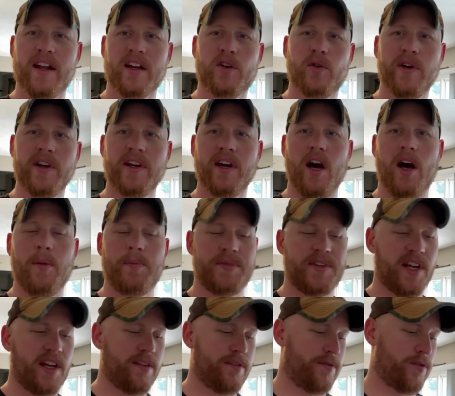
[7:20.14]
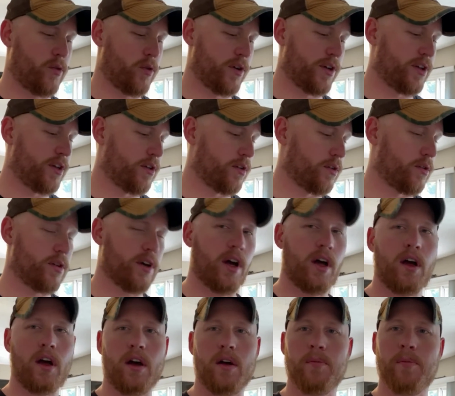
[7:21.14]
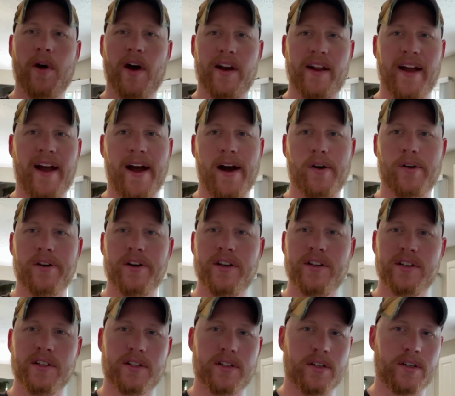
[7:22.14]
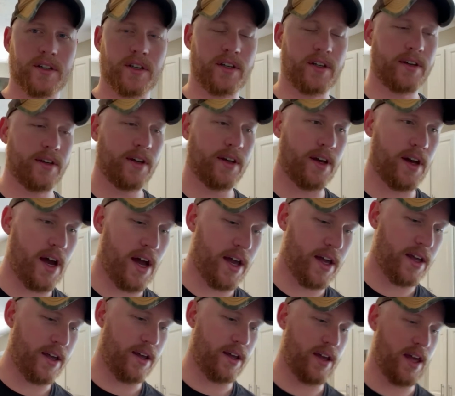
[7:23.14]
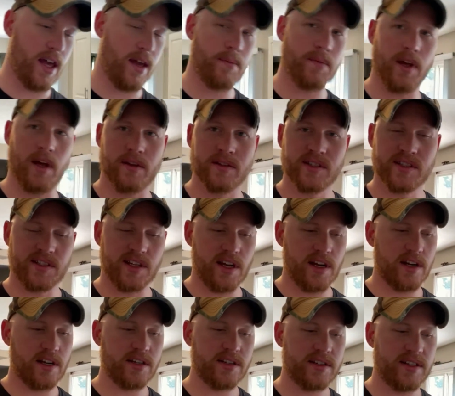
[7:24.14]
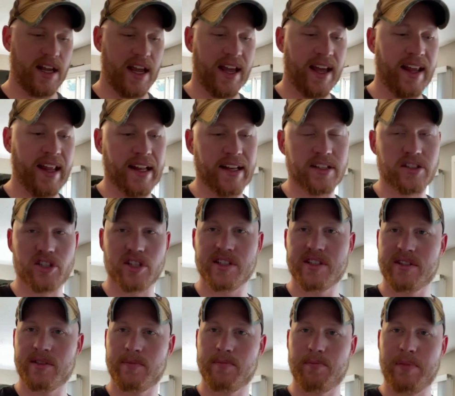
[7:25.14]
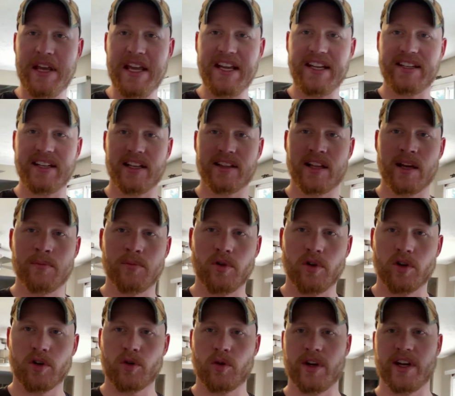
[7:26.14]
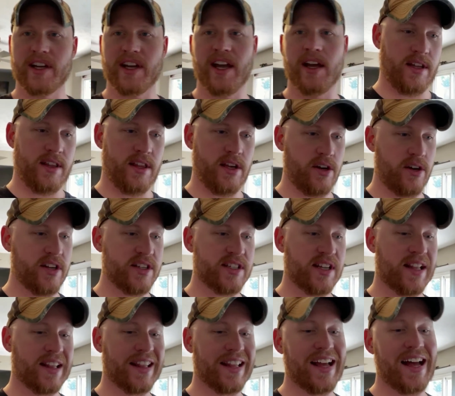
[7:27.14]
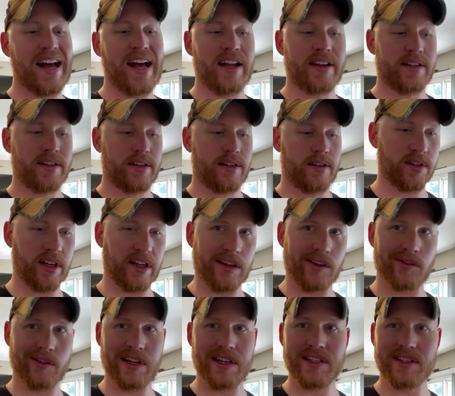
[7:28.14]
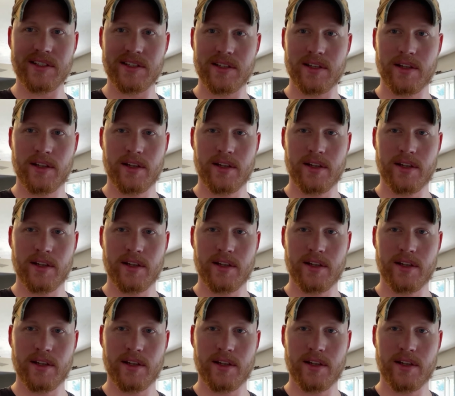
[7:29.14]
a quick update for you. About an hour into cooking, I came downstairs and just peeked at them real quick. There is a lot like grease